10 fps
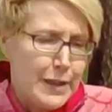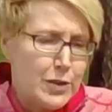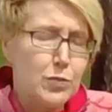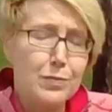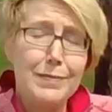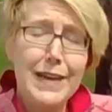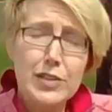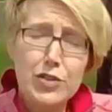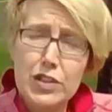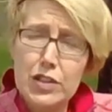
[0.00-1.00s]
So
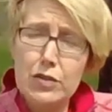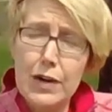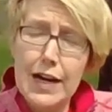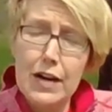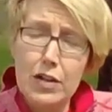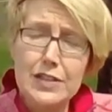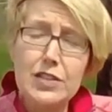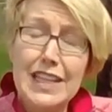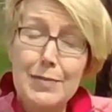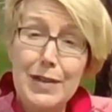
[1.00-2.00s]
make sure you are
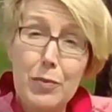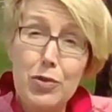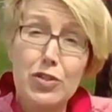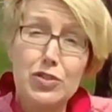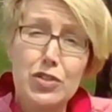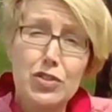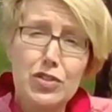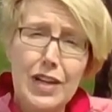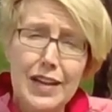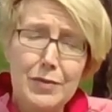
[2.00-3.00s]
still keeping up with your
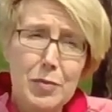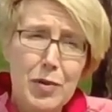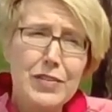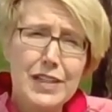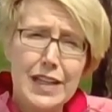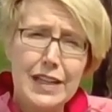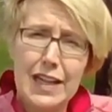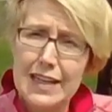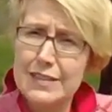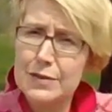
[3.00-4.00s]
journal. I remember every day in
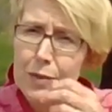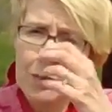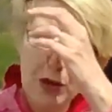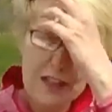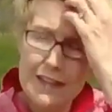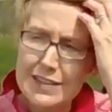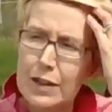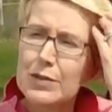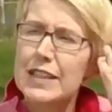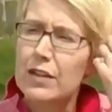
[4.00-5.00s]
class when we worked on this,
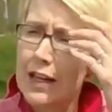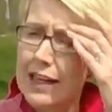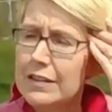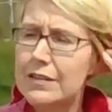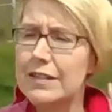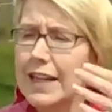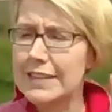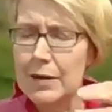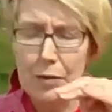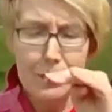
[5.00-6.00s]
I would say, okay, now the
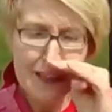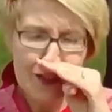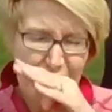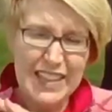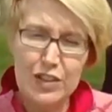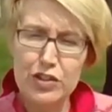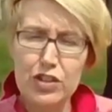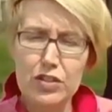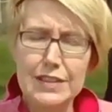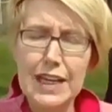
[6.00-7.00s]
last couple minutes, write in your
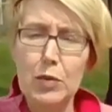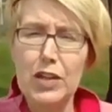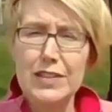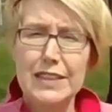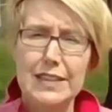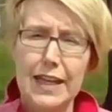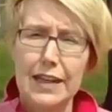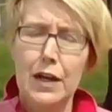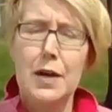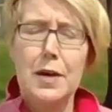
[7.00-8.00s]
journal, tell what you did
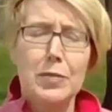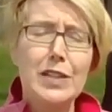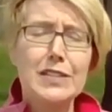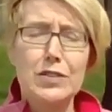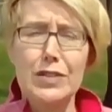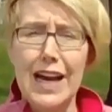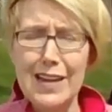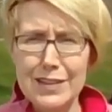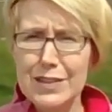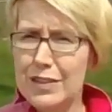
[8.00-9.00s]
today. Please do
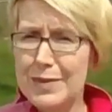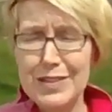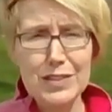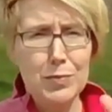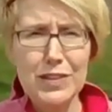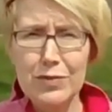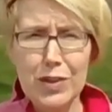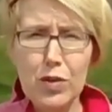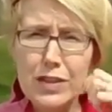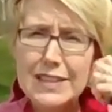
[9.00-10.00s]
that. And just
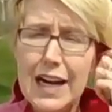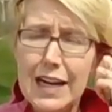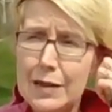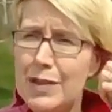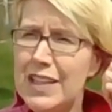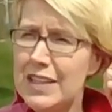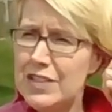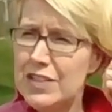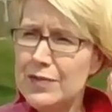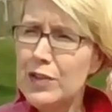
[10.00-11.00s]
record the time
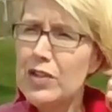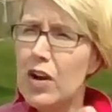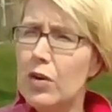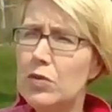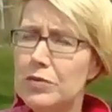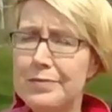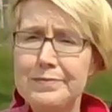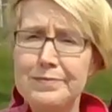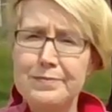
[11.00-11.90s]
just for your own.